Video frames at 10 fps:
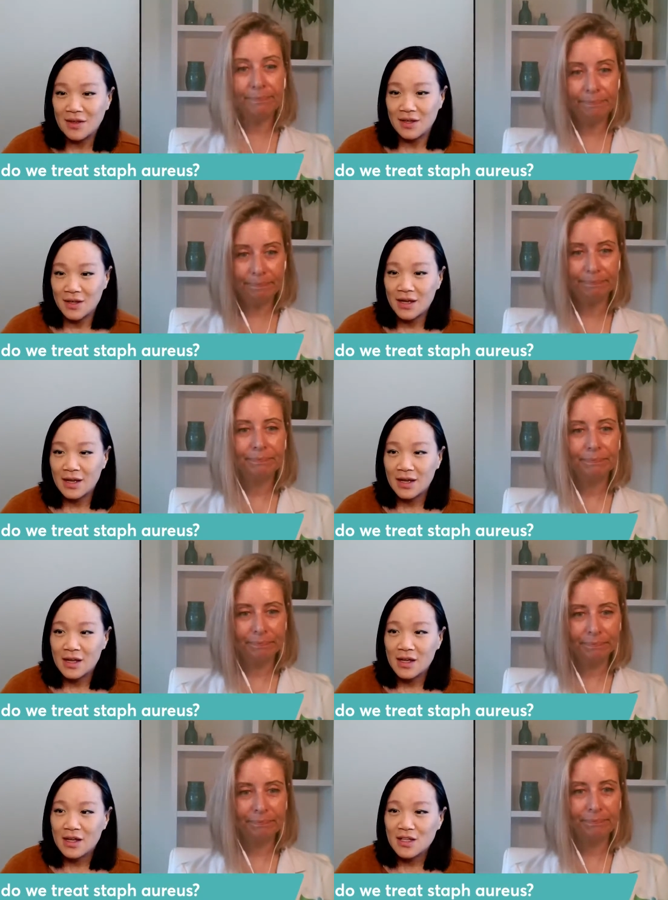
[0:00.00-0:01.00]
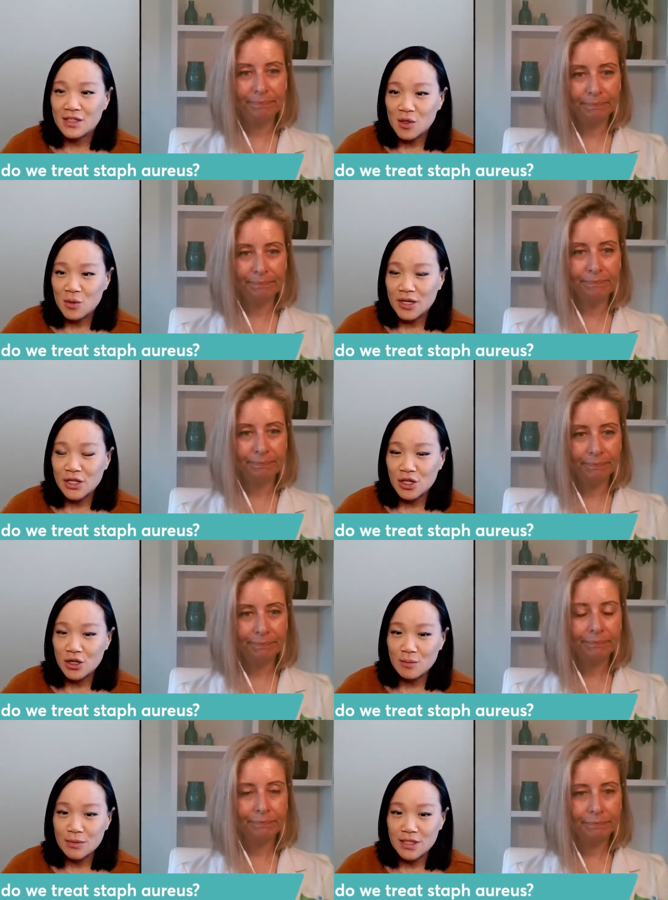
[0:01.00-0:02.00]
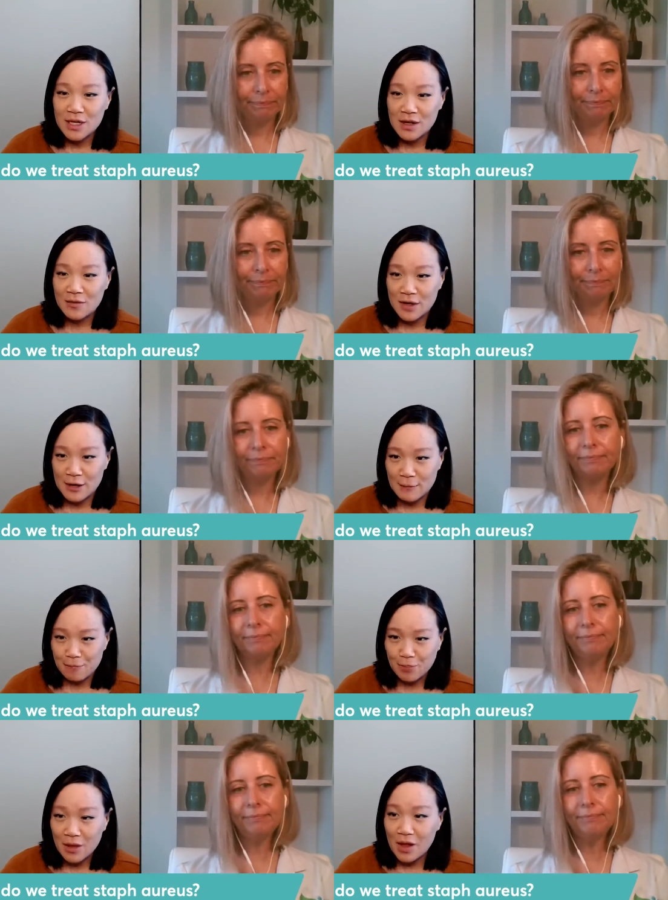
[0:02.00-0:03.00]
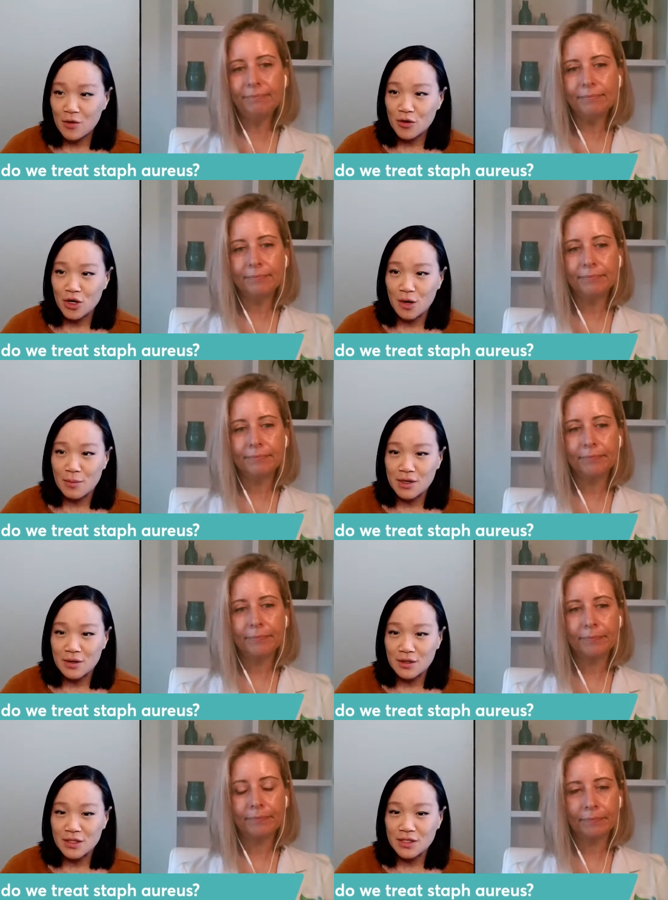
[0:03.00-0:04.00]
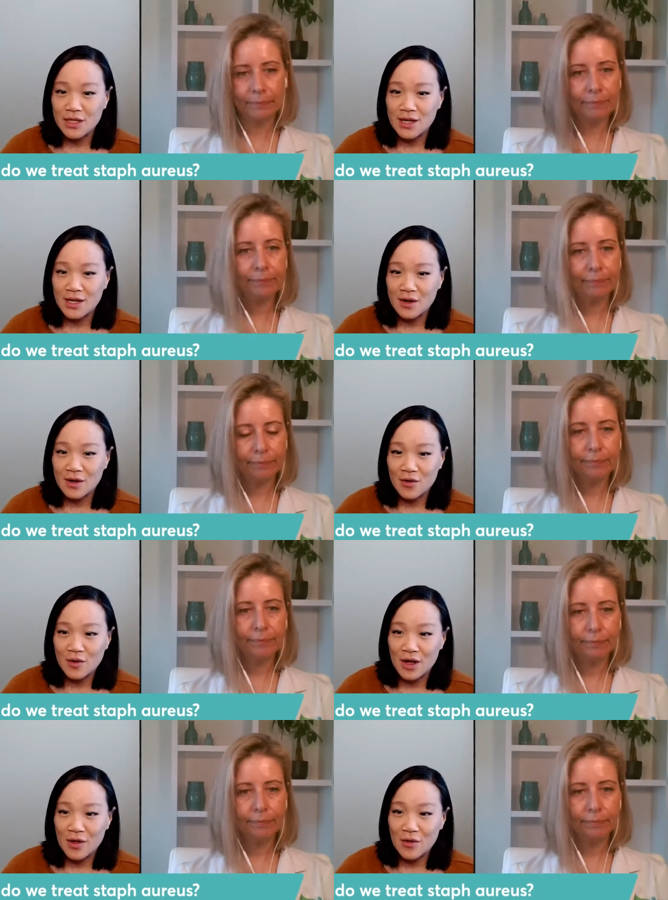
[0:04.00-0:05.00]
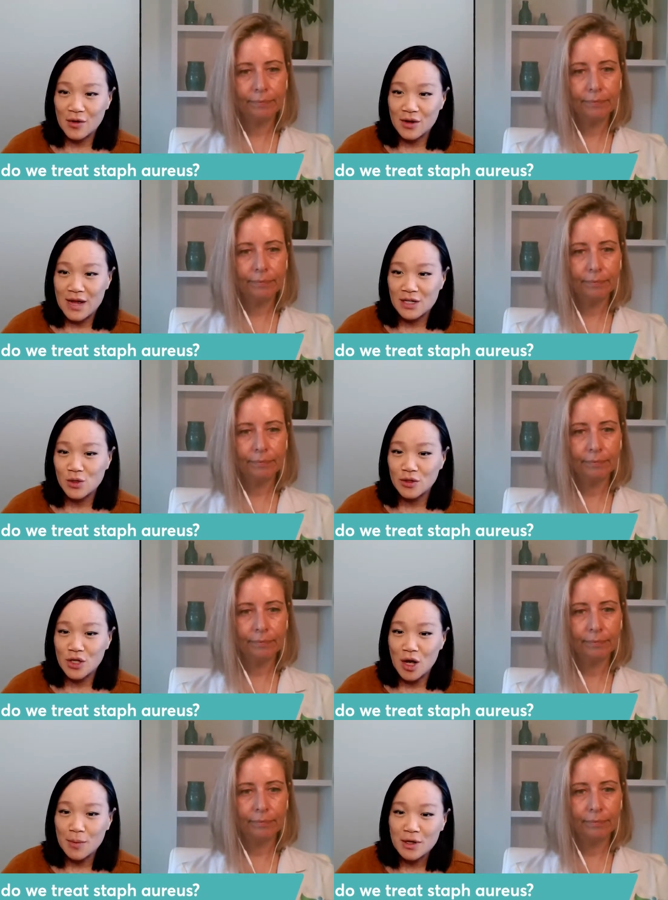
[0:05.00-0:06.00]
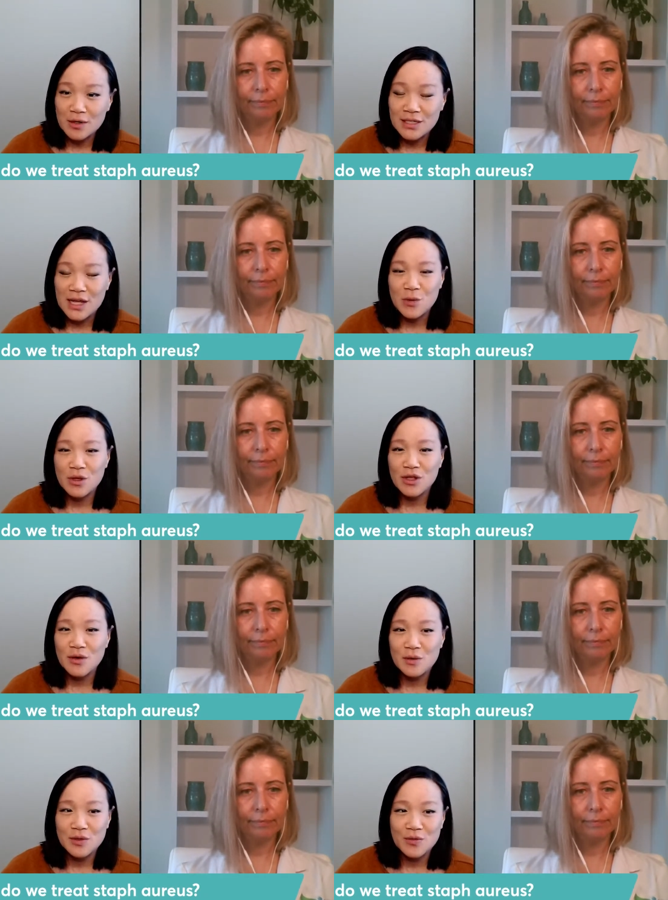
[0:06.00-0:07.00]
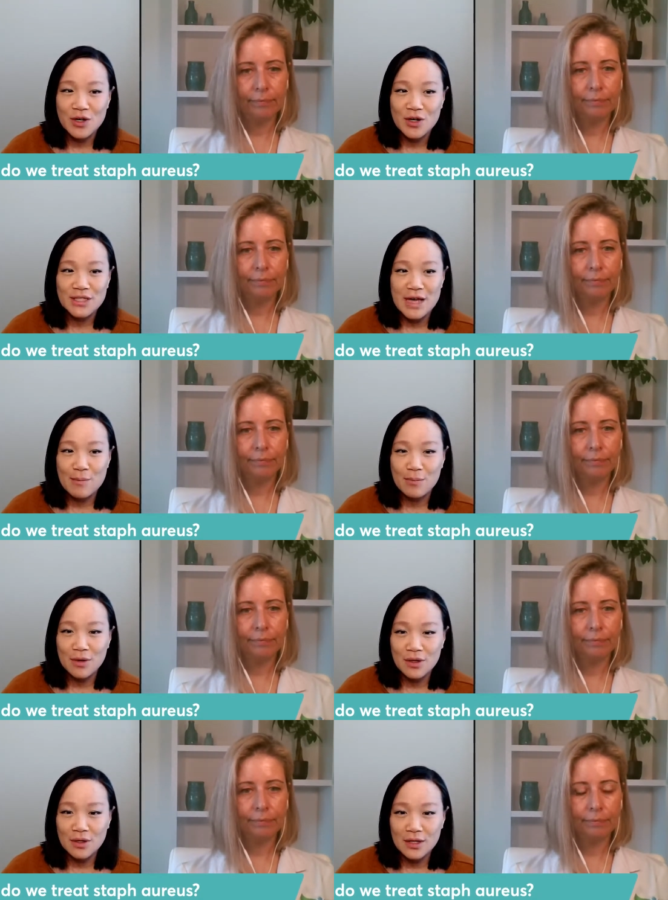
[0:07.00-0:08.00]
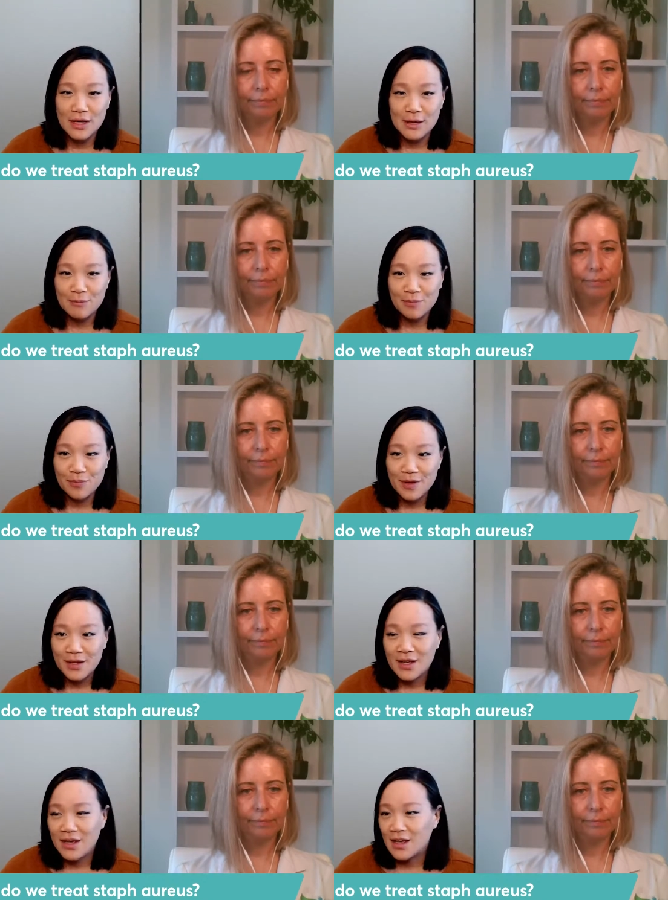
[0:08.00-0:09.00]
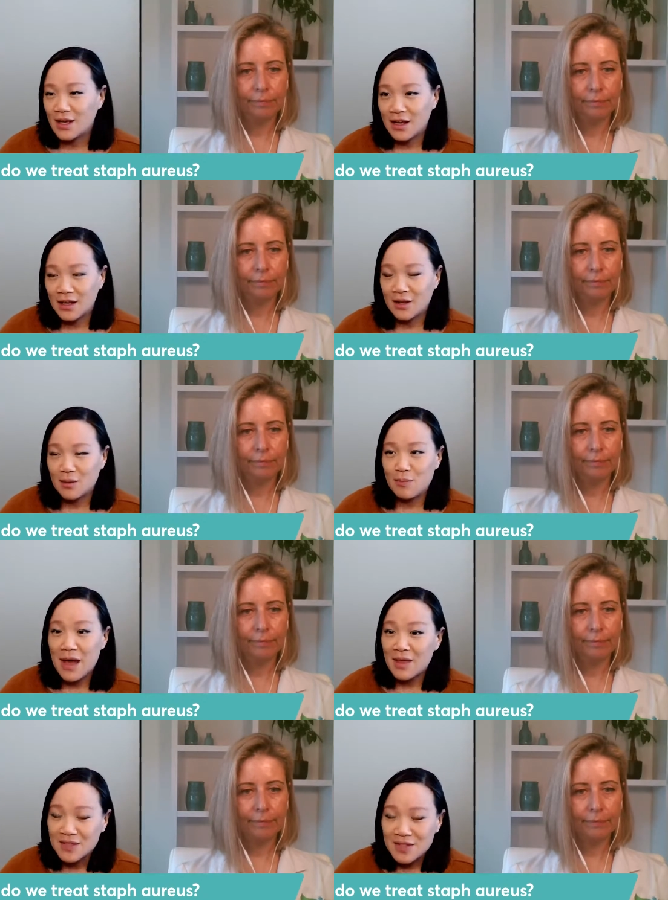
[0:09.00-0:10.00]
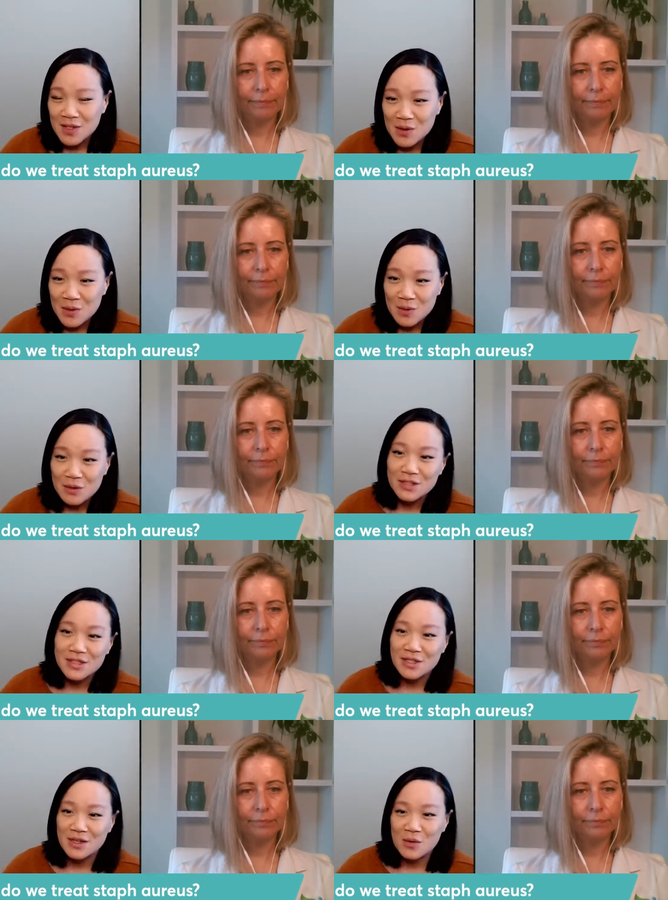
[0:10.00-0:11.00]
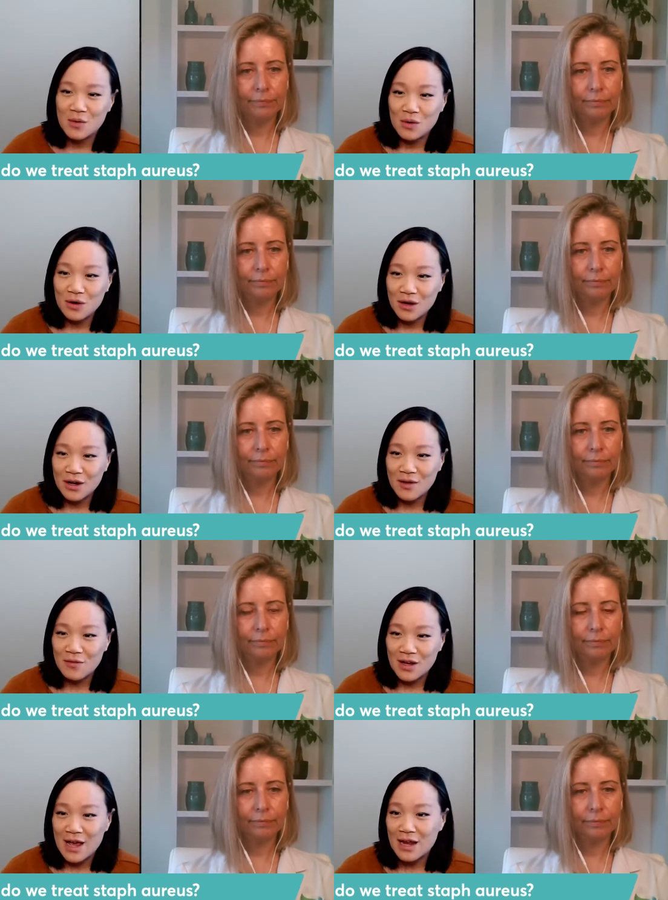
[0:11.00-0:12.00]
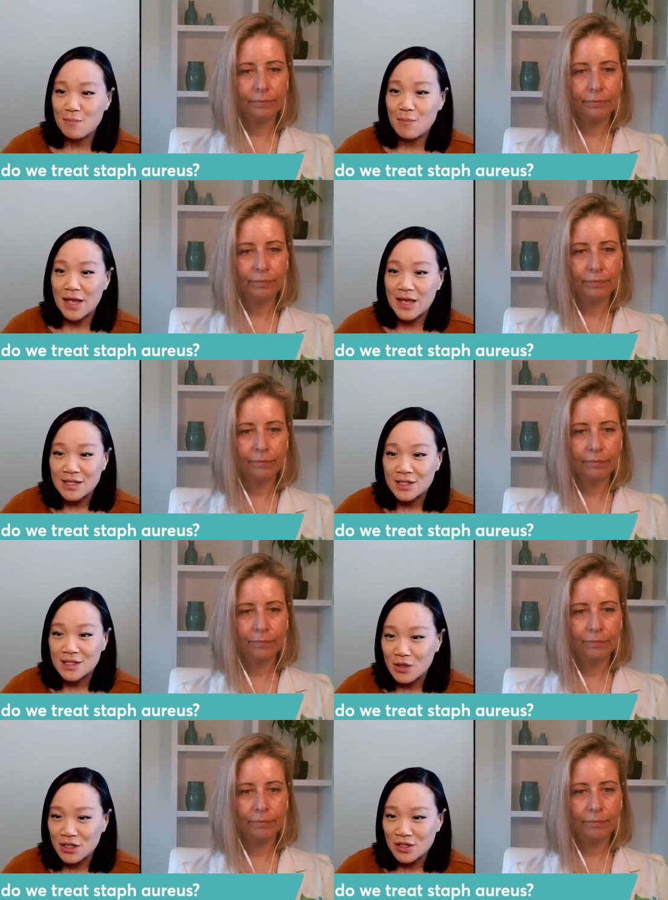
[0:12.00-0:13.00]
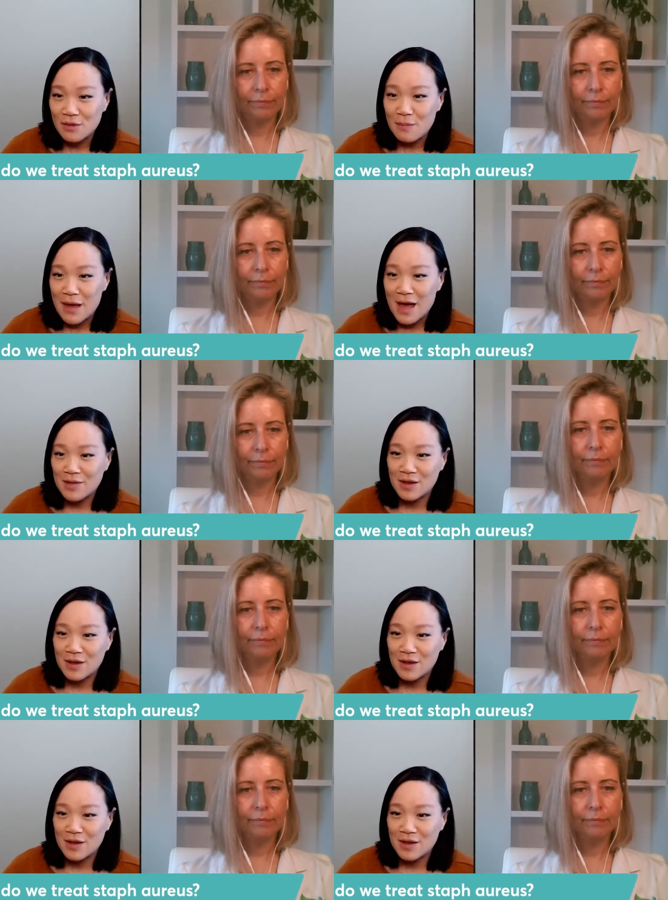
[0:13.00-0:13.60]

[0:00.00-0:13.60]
Speaker 1: Yeah. So, in terms of um, other topicals, uh, are there other natural topicals that you would use? For example, um, uh, bath soaks or even adding baking soda to the bath to